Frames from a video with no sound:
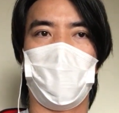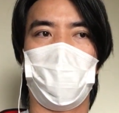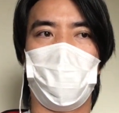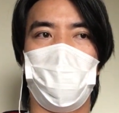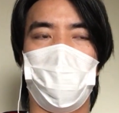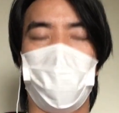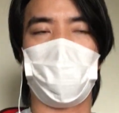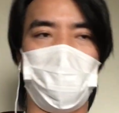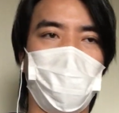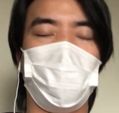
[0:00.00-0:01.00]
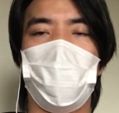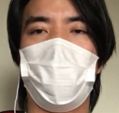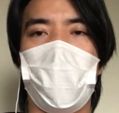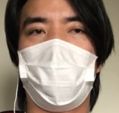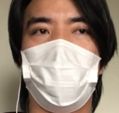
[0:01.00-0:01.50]
um, when I tried to go
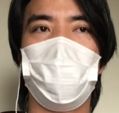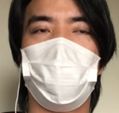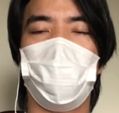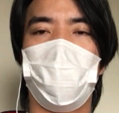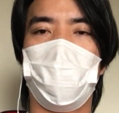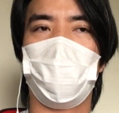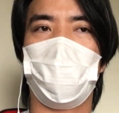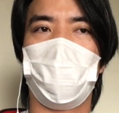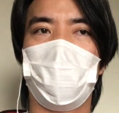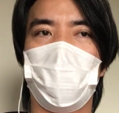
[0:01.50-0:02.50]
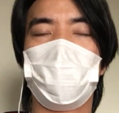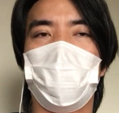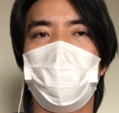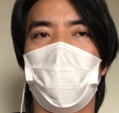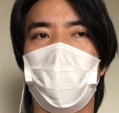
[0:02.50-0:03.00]
back into it,
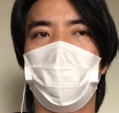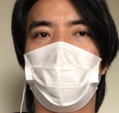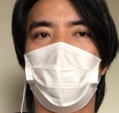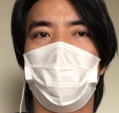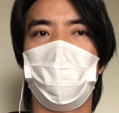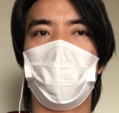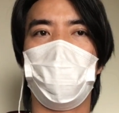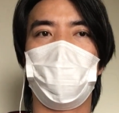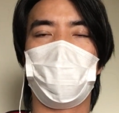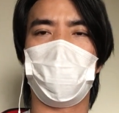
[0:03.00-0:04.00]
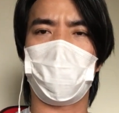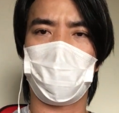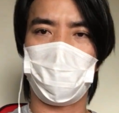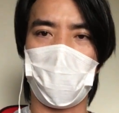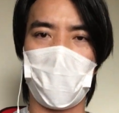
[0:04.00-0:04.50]
sometimes if you go click
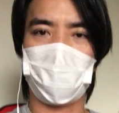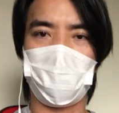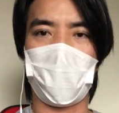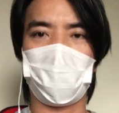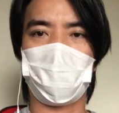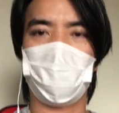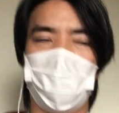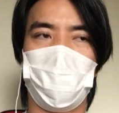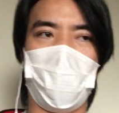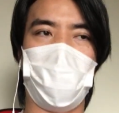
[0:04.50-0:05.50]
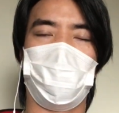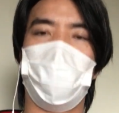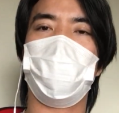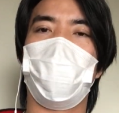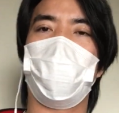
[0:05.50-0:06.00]
back, back, back
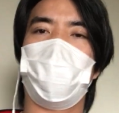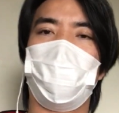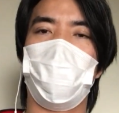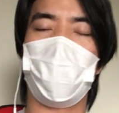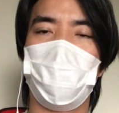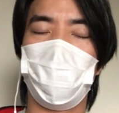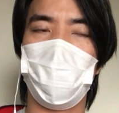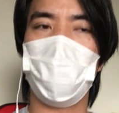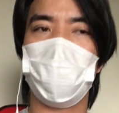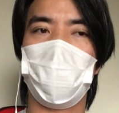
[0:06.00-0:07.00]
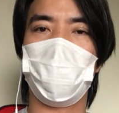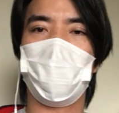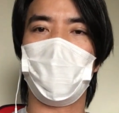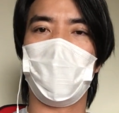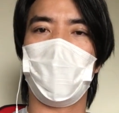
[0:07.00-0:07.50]
too quick, if you undo
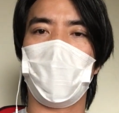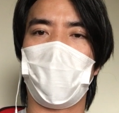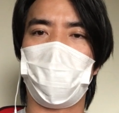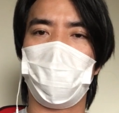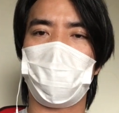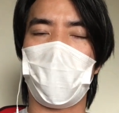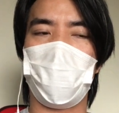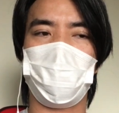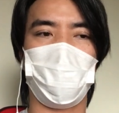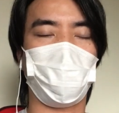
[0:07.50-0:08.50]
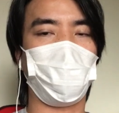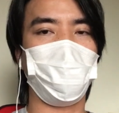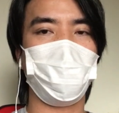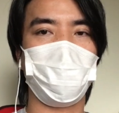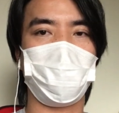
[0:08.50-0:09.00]
a few times, it
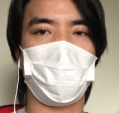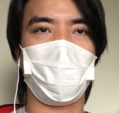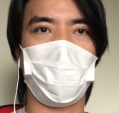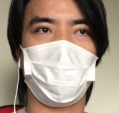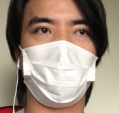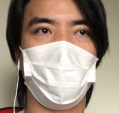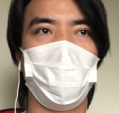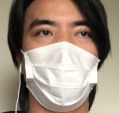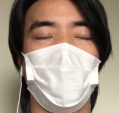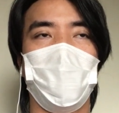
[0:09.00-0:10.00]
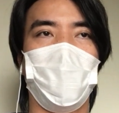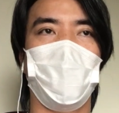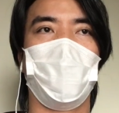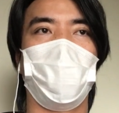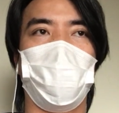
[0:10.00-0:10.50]
freezes as well too.
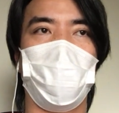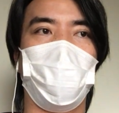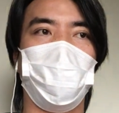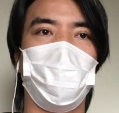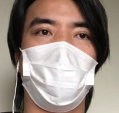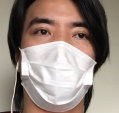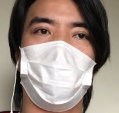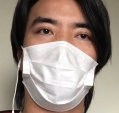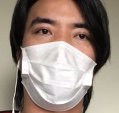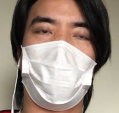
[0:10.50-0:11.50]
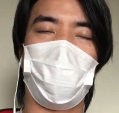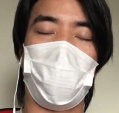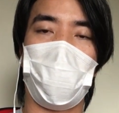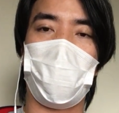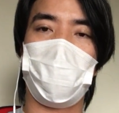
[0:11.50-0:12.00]
And um, I've
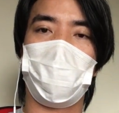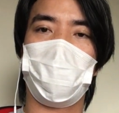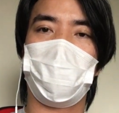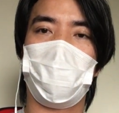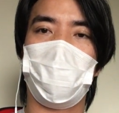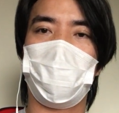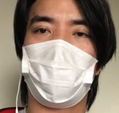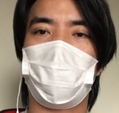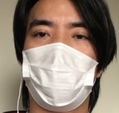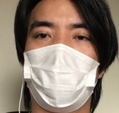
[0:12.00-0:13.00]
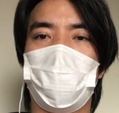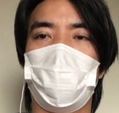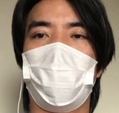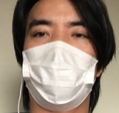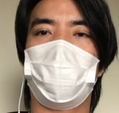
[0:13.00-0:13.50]
had it the
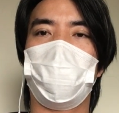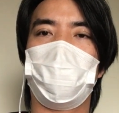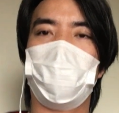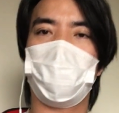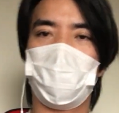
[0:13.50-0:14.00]
shortcut